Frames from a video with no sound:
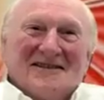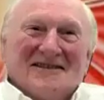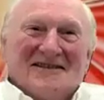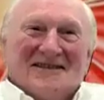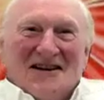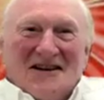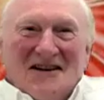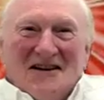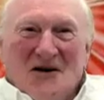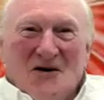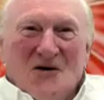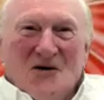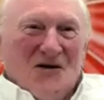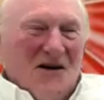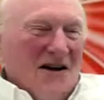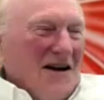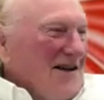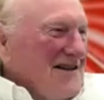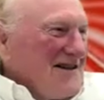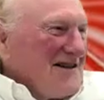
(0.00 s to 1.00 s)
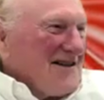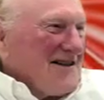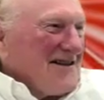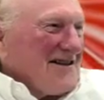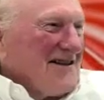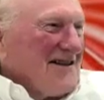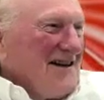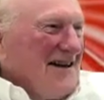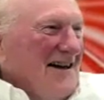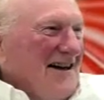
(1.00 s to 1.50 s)
So the whole thing
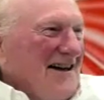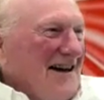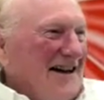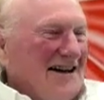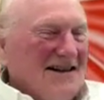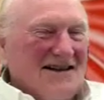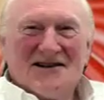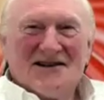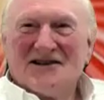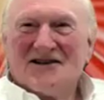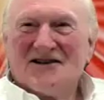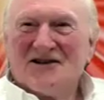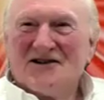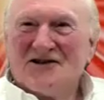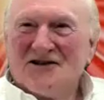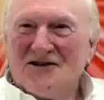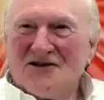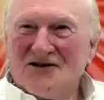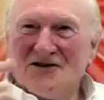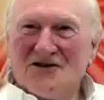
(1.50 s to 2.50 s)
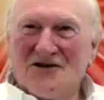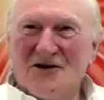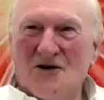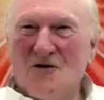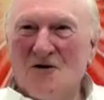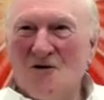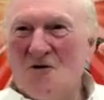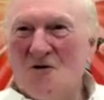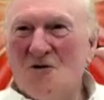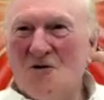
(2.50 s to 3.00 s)
is it's
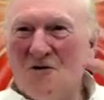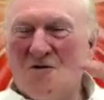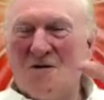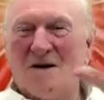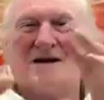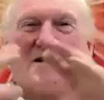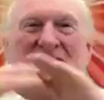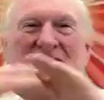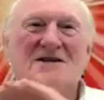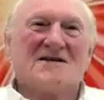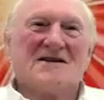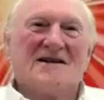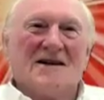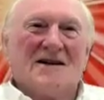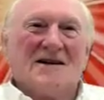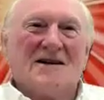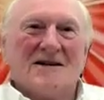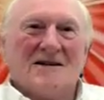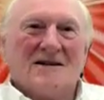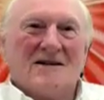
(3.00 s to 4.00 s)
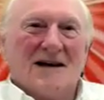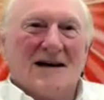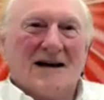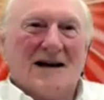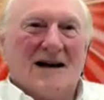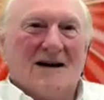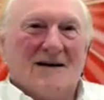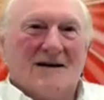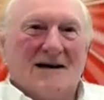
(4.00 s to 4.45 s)
so much there in our